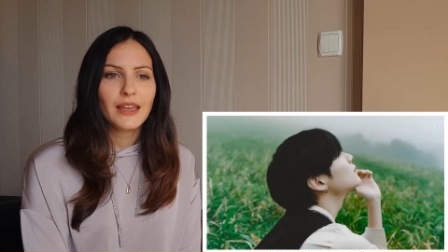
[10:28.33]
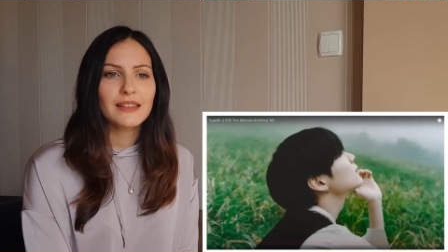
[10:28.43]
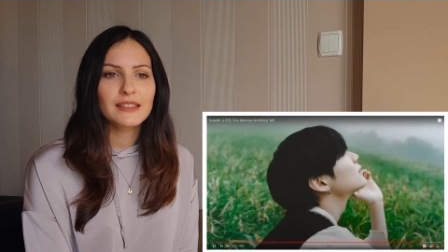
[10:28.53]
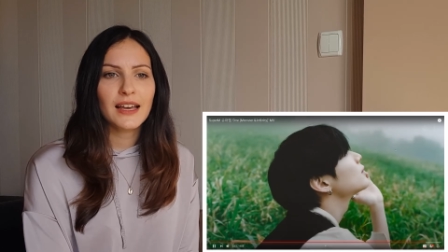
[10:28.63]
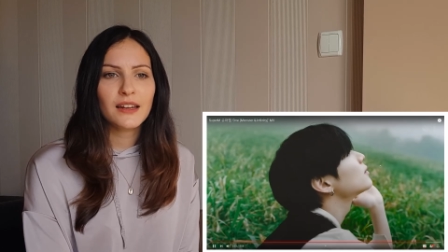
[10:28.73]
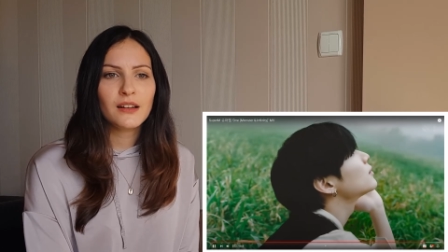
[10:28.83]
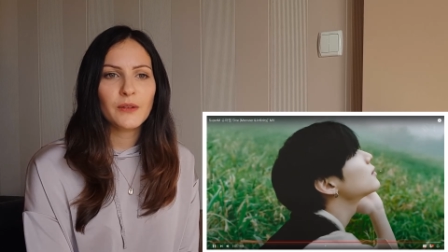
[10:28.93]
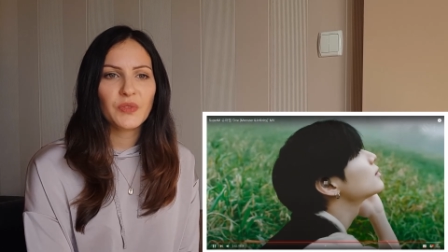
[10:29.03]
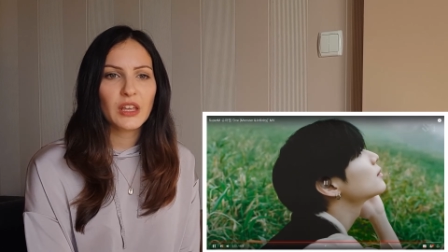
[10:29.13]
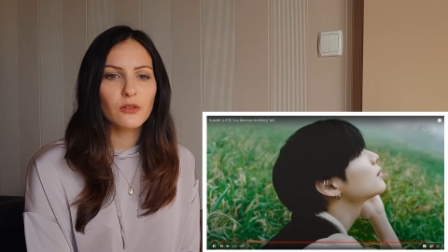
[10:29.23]
Is that
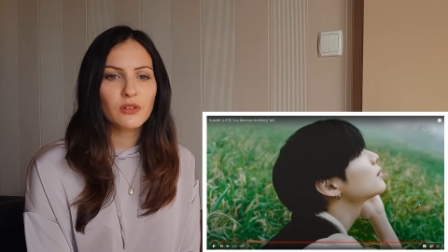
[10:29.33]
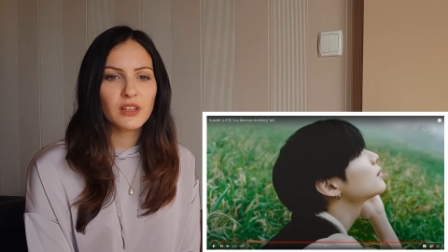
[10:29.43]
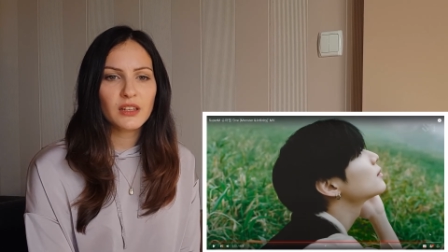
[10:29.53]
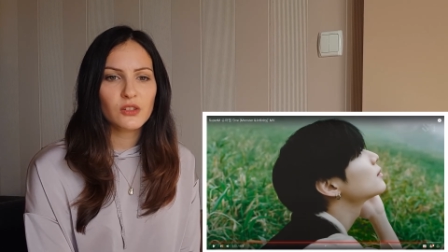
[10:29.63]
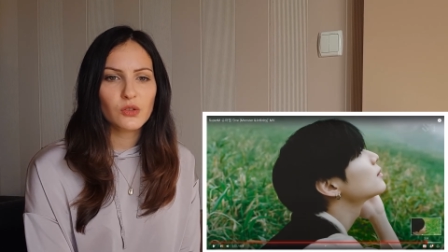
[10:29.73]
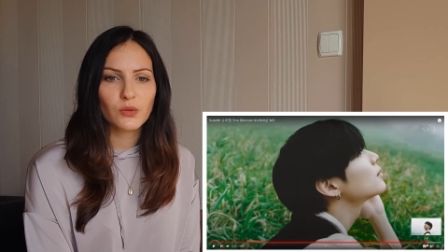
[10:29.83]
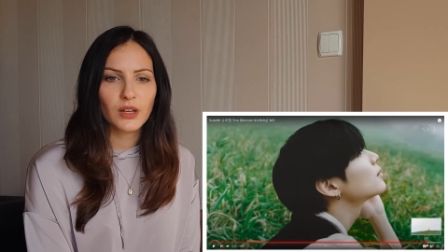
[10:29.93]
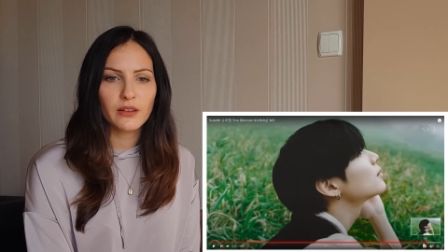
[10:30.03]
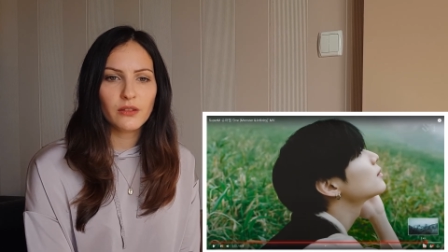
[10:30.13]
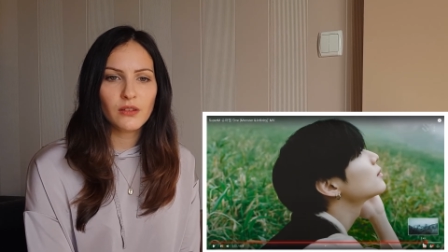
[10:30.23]
a. It looked like a
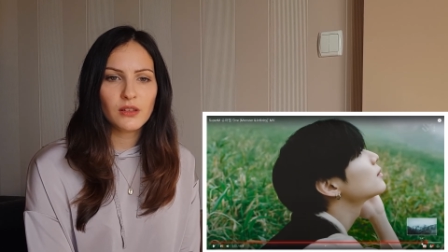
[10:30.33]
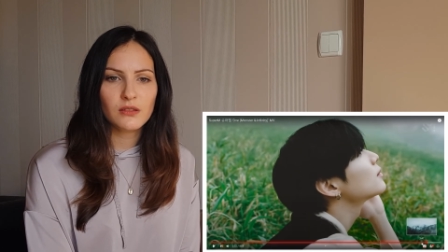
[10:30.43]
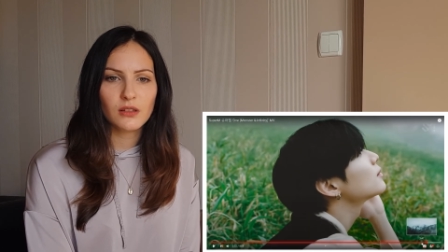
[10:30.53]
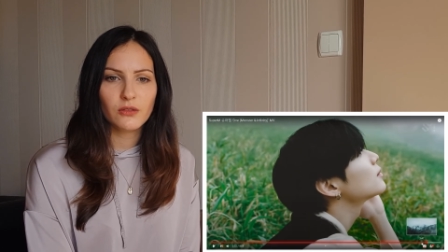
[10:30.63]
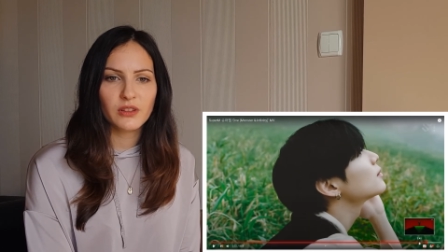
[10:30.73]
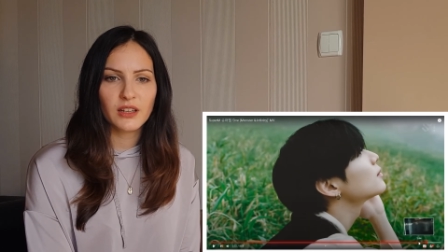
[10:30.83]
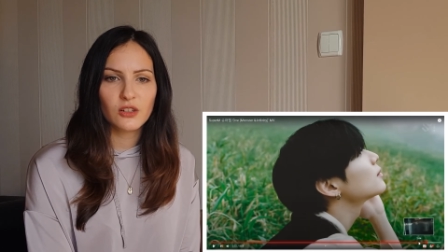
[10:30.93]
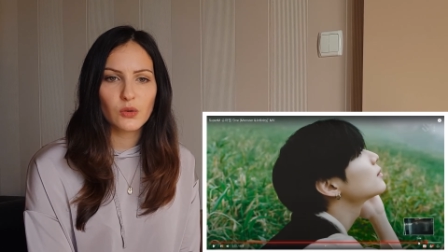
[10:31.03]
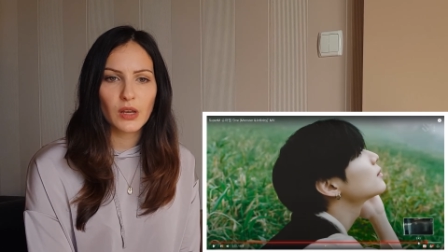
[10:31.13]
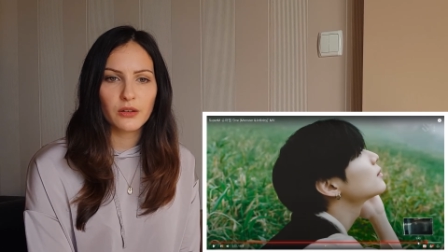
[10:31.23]
trailer, this? It looked like a
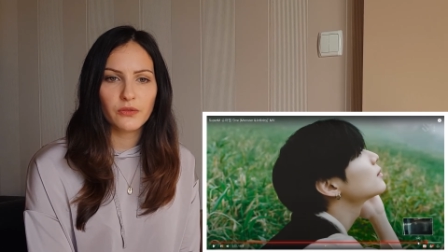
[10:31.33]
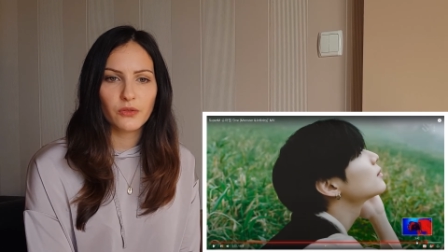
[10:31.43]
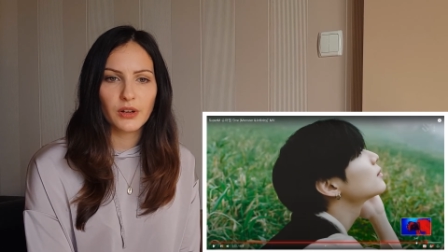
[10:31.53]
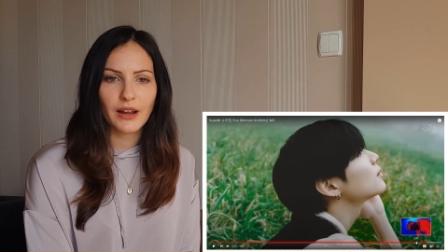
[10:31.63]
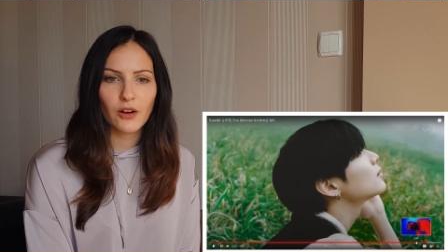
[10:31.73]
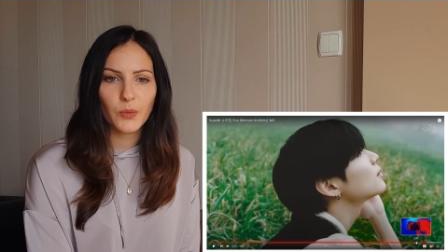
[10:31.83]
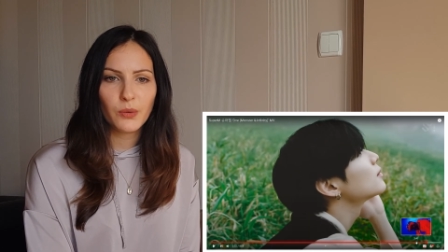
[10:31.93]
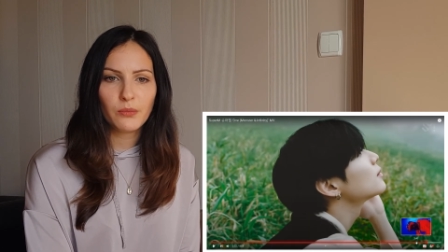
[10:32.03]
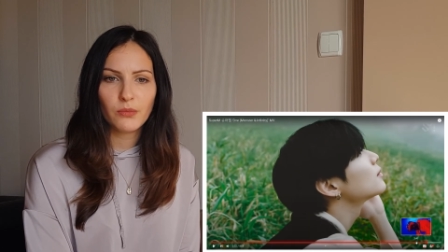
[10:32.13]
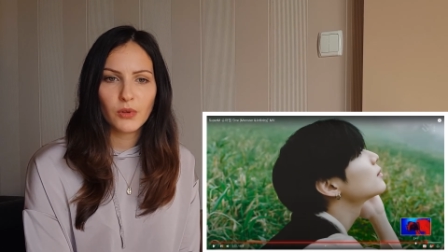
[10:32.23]
trailer for an
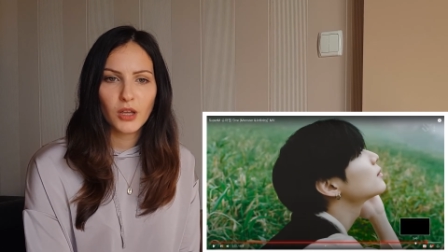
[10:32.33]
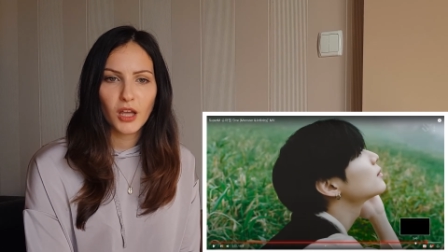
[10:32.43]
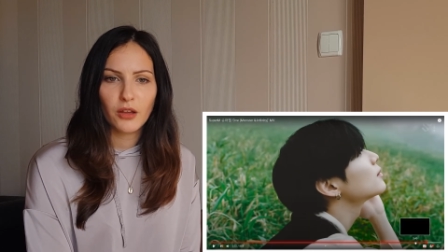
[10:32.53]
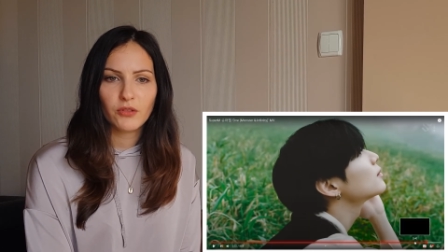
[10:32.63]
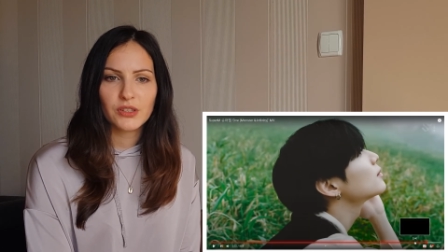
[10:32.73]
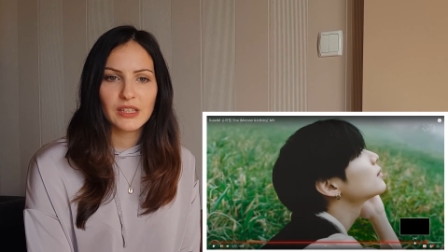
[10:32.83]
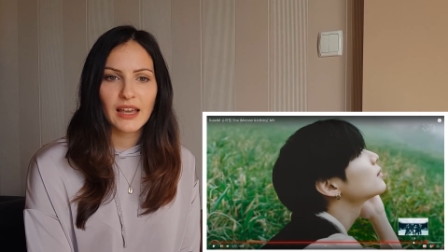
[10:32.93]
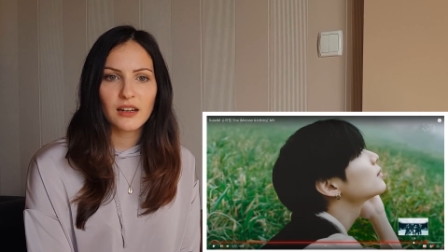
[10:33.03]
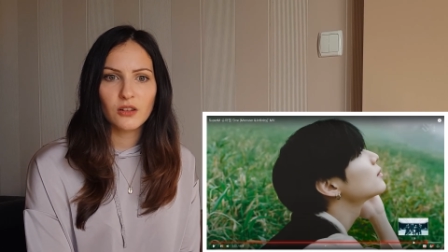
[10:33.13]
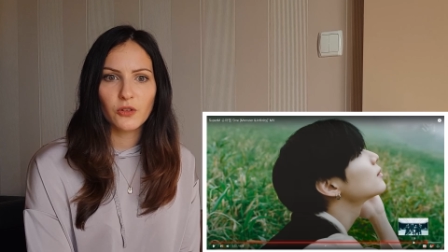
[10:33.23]
album? Because they
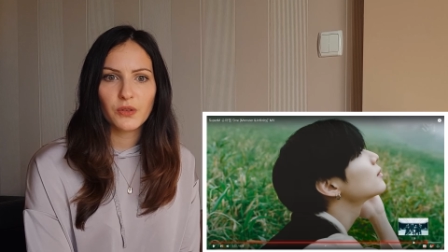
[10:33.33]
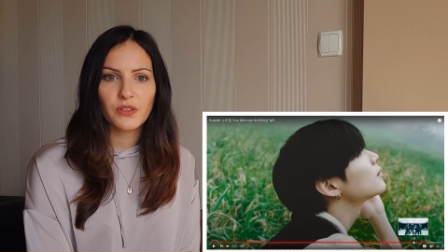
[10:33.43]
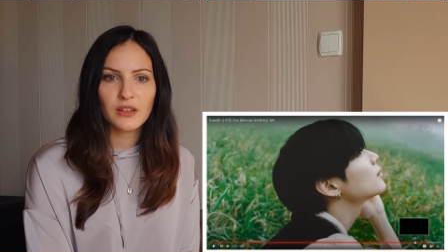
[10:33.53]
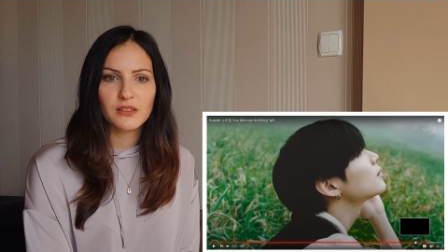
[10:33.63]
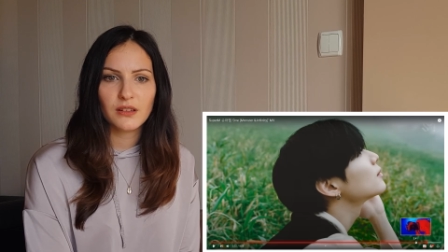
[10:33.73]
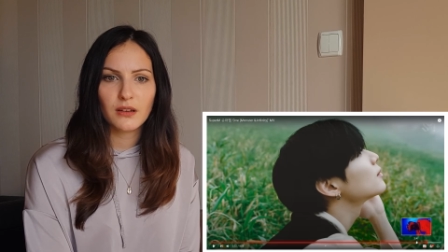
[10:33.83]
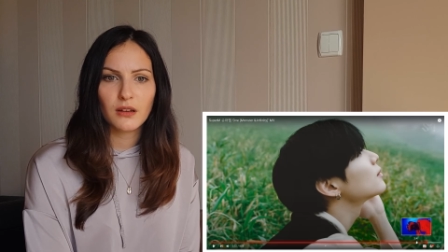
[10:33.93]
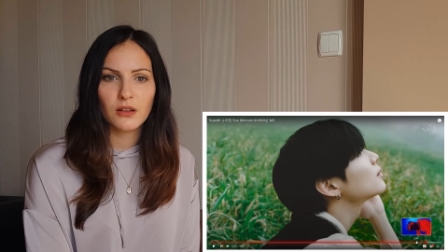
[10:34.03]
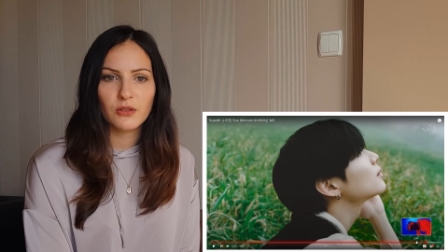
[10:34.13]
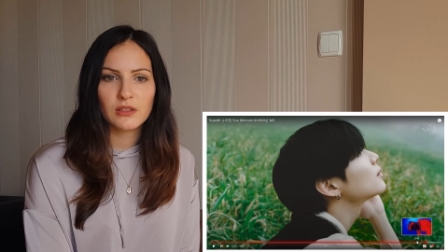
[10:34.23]
had a lot of things in it.
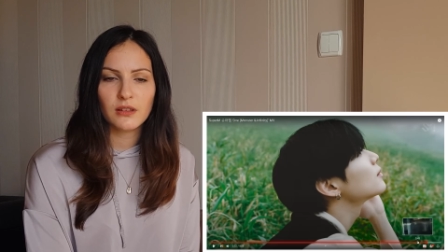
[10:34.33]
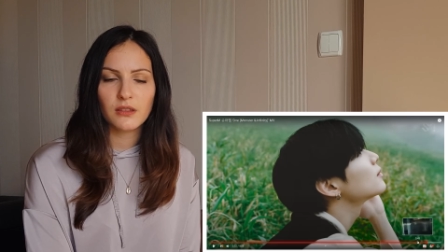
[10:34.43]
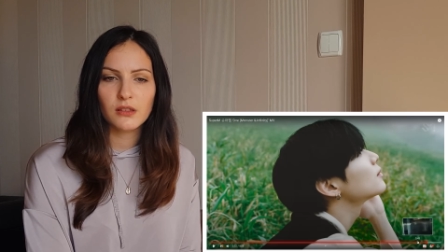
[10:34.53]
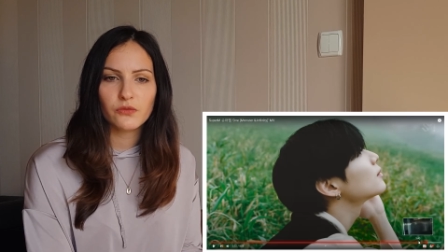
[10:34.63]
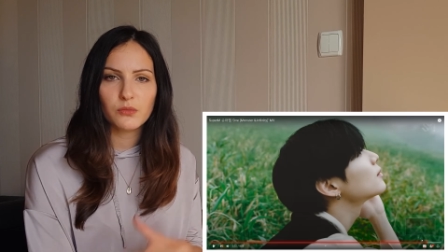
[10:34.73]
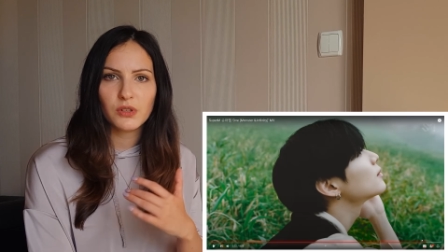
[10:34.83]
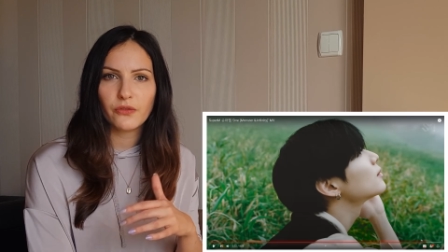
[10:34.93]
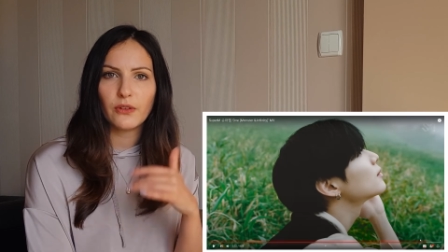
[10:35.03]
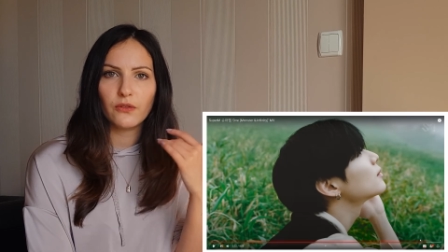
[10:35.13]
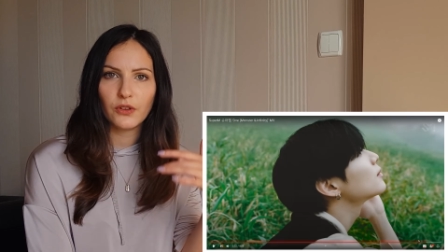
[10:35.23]
It looks like things from
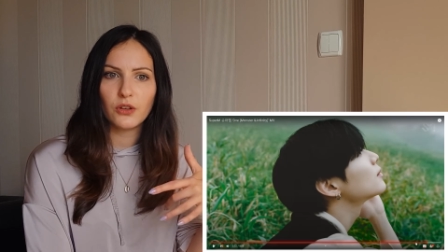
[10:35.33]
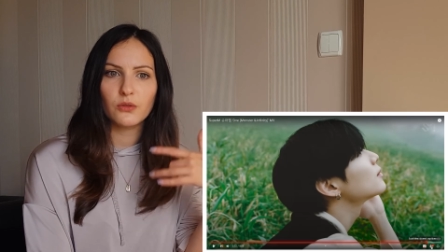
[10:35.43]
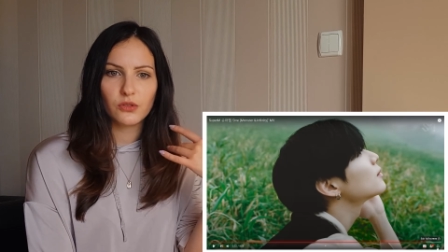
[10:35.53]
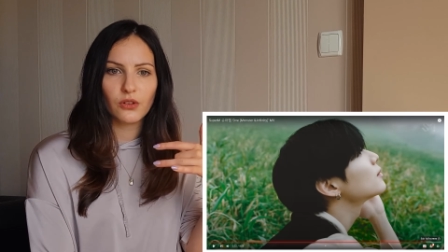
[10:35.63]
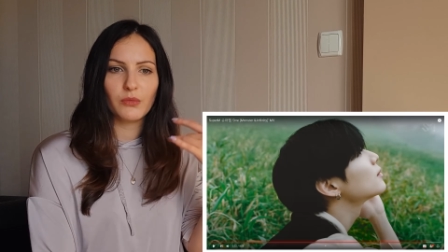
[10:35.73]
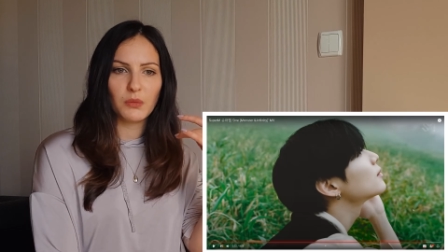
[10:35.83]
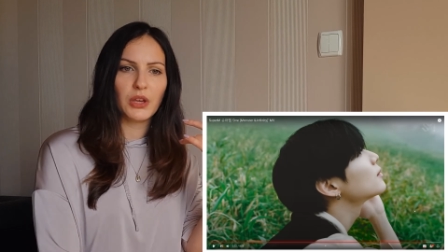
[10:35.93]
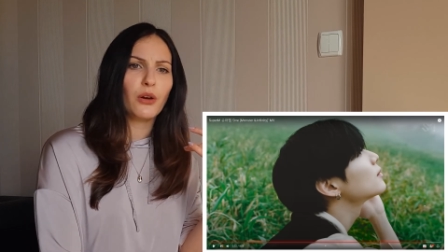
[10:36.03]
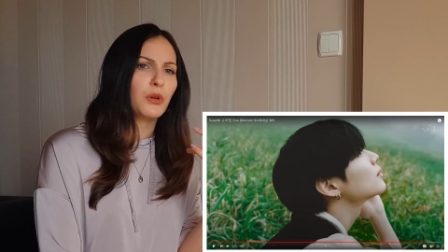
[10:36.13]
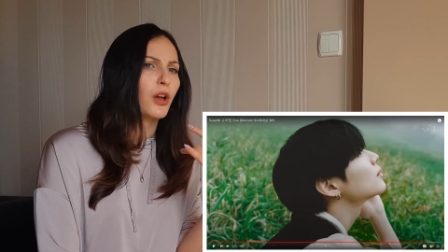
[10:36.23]
different videos that are maybe
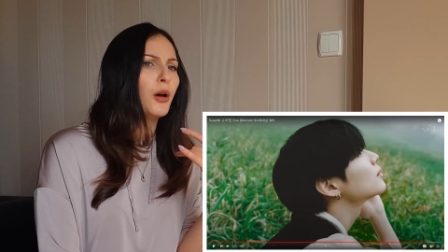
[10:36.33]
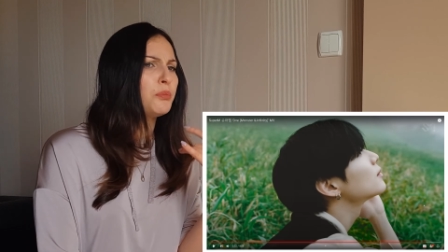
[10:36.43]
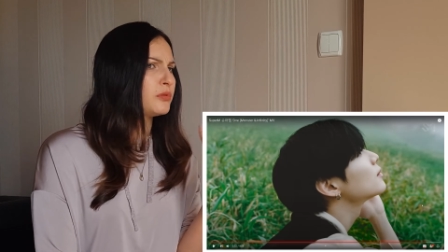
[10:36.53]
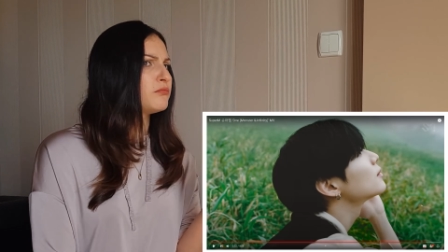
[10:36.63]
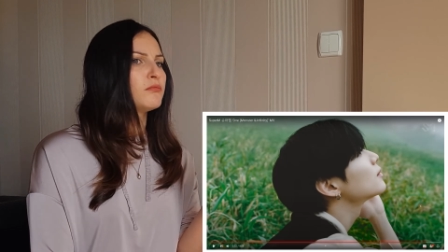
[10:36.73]
coming up.